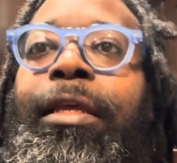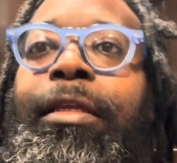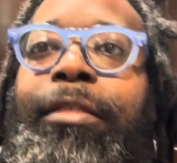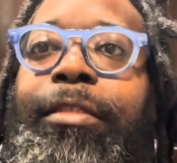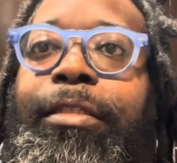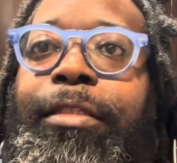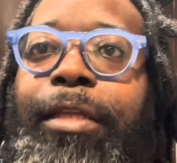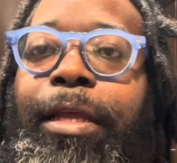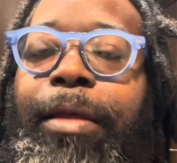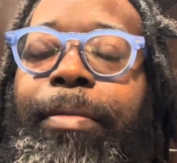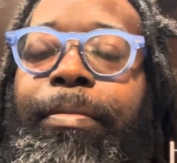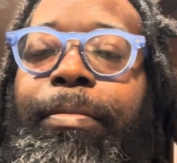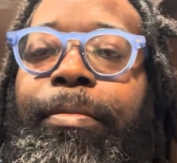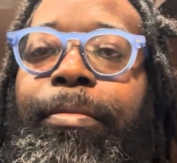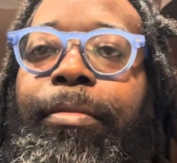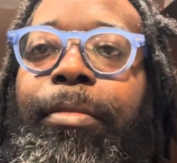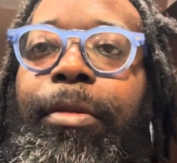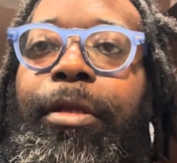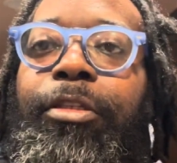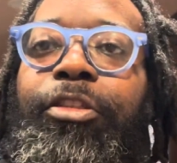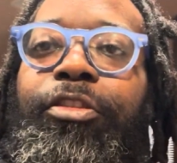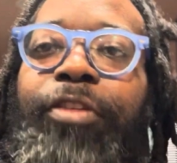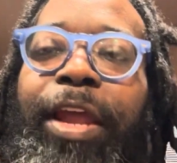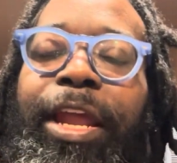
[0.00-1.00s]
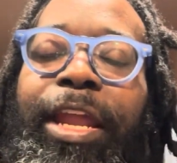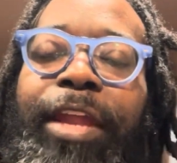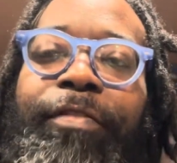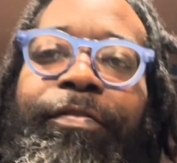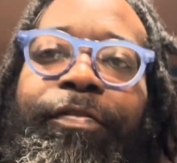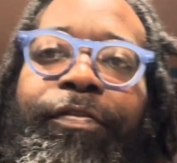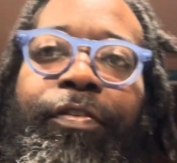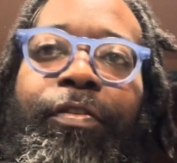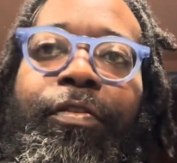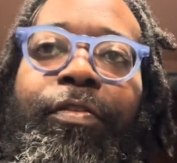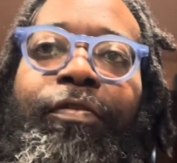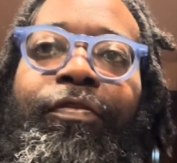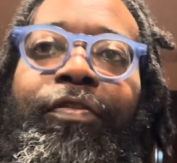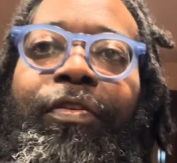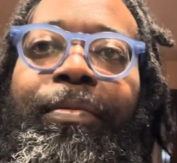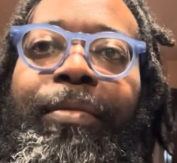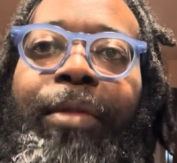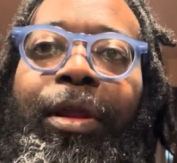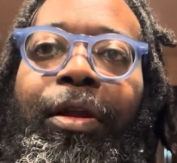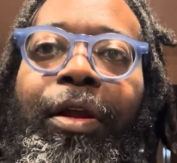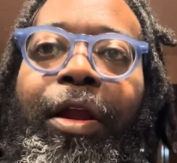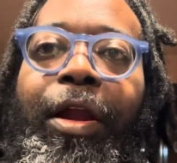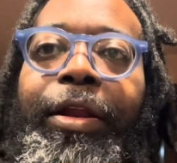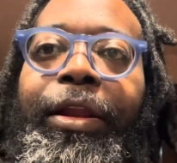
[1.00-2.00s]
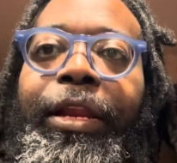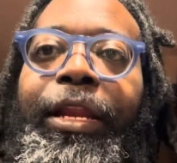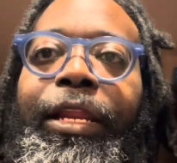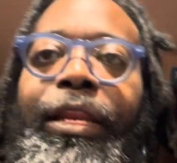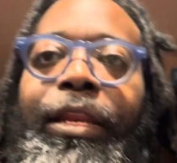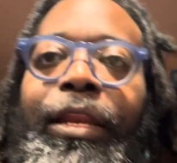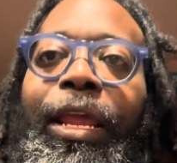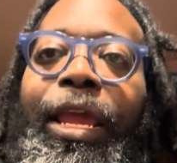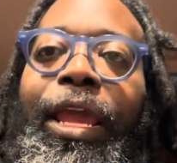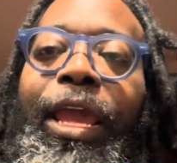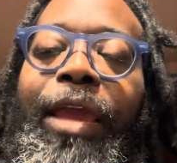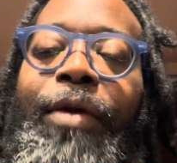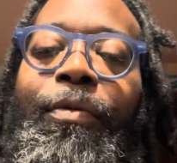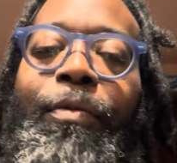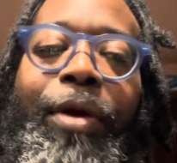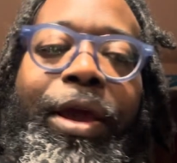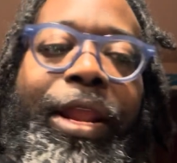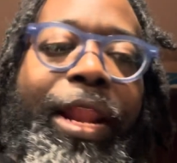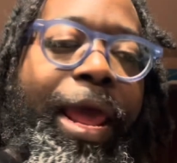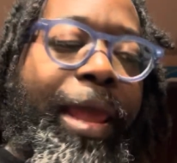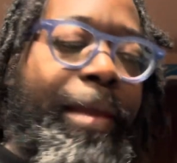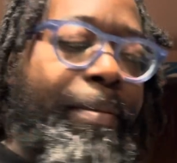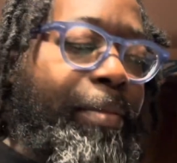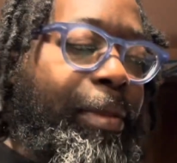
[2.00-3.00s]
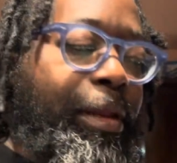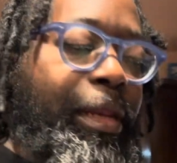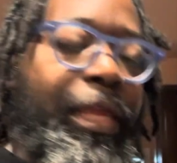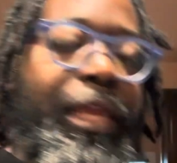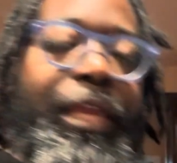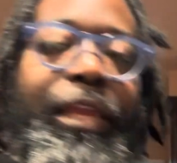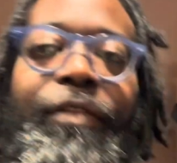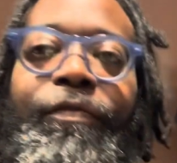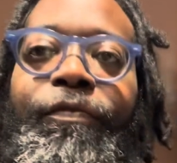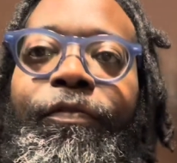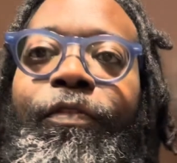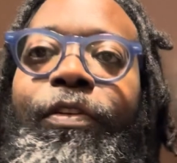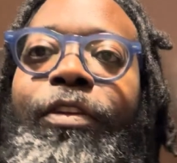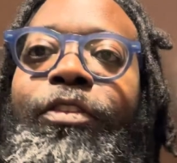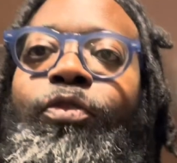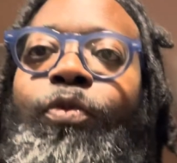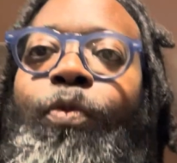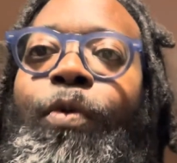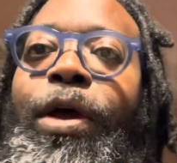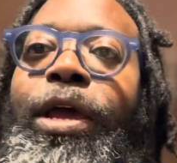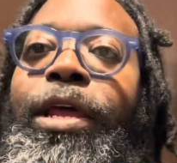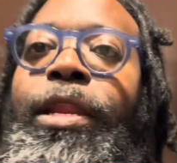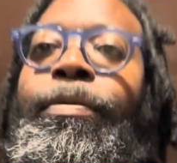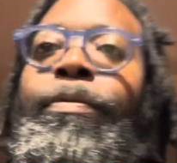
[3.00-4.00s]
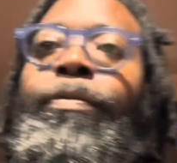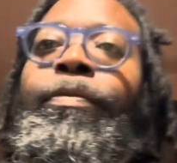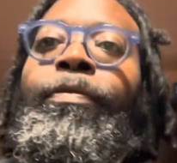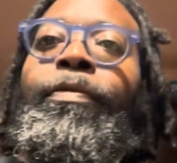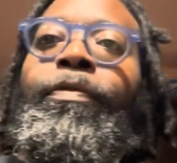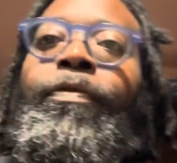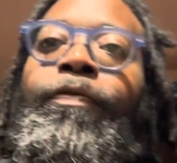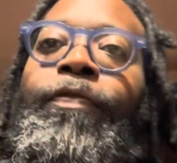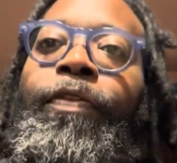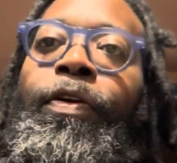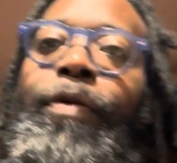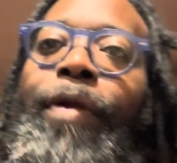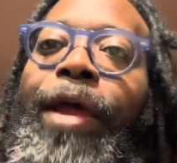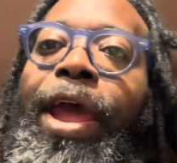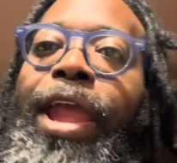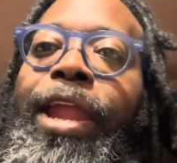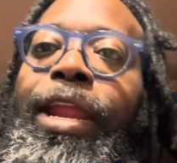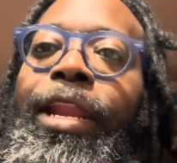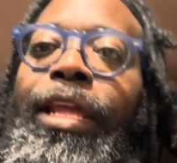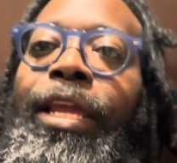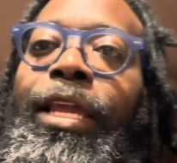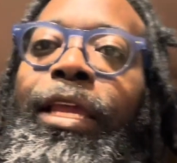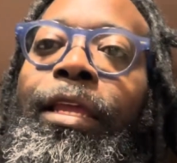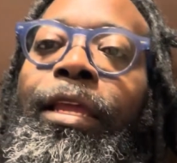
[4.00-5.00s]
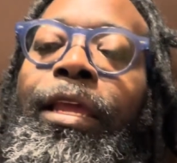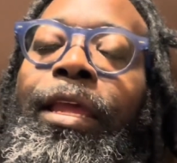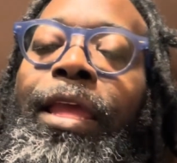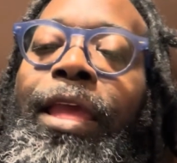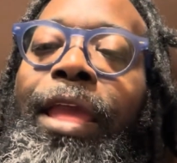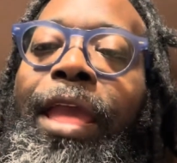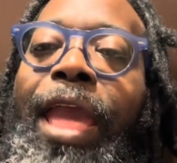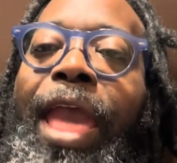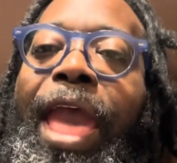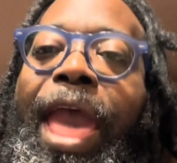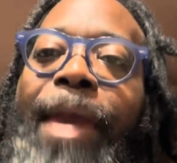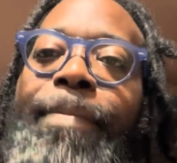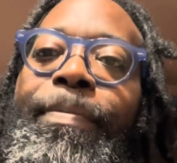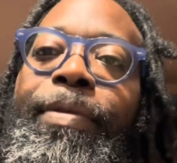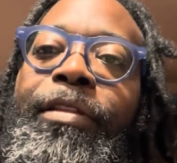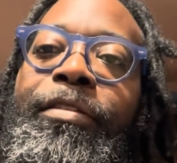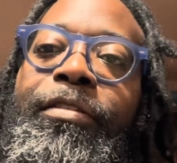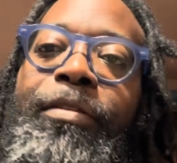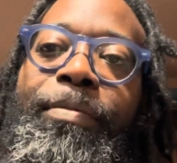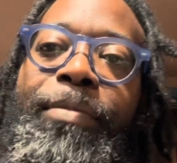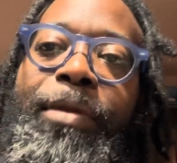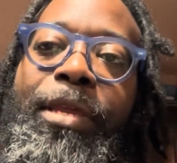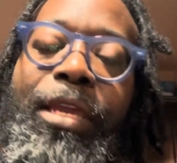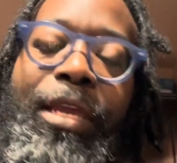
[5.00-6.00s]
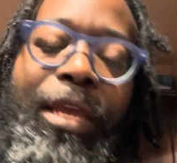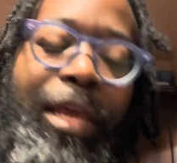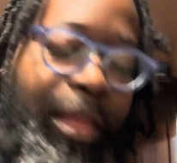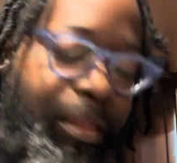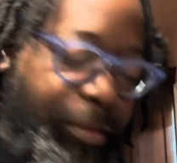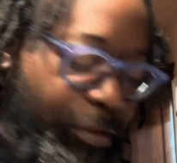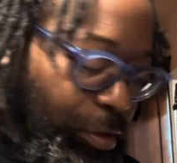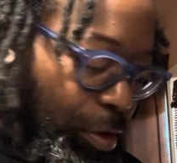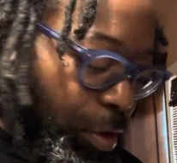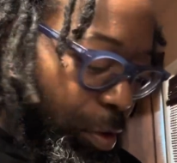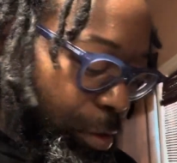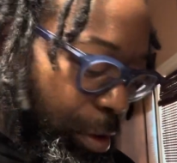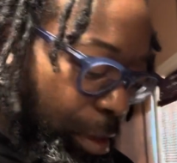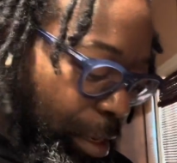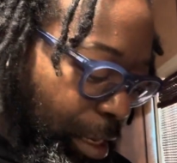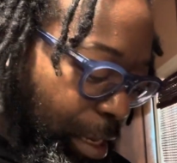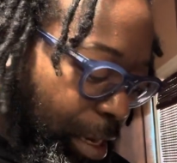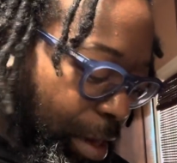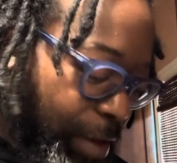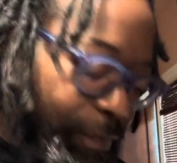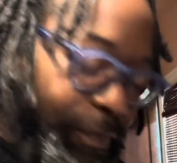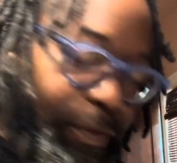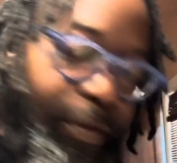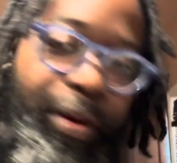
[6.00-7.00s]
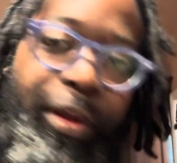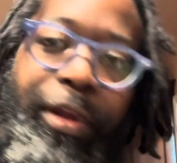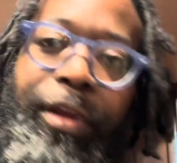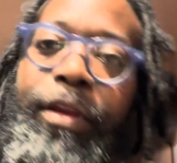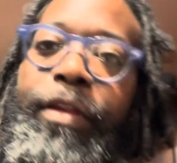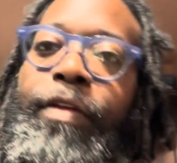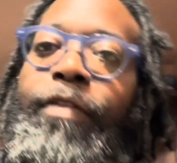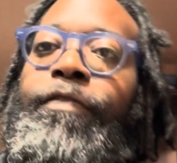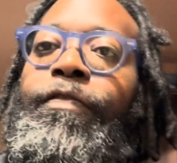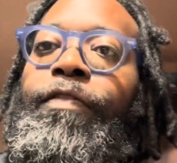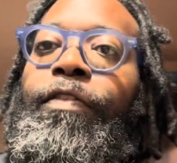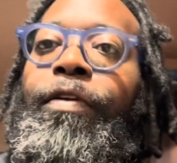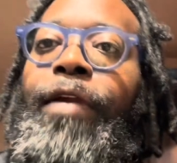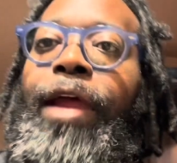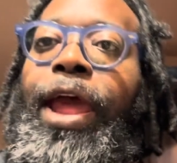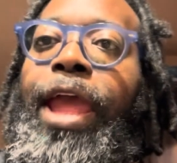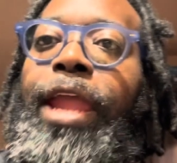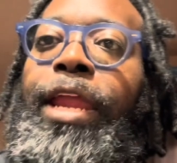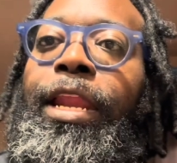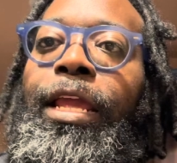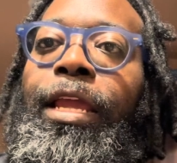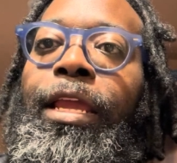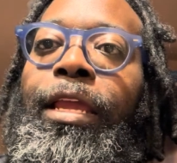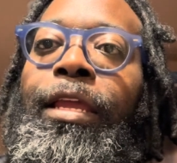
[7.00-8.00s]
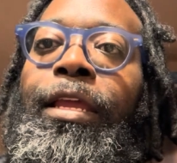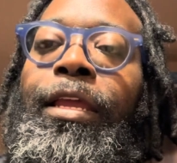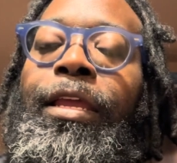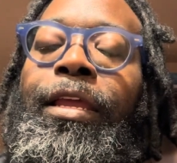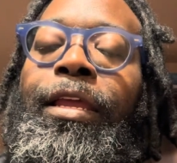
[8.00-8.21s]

some dragon fruits from the garden, and what I believe was one variety happened to be a totally different variety.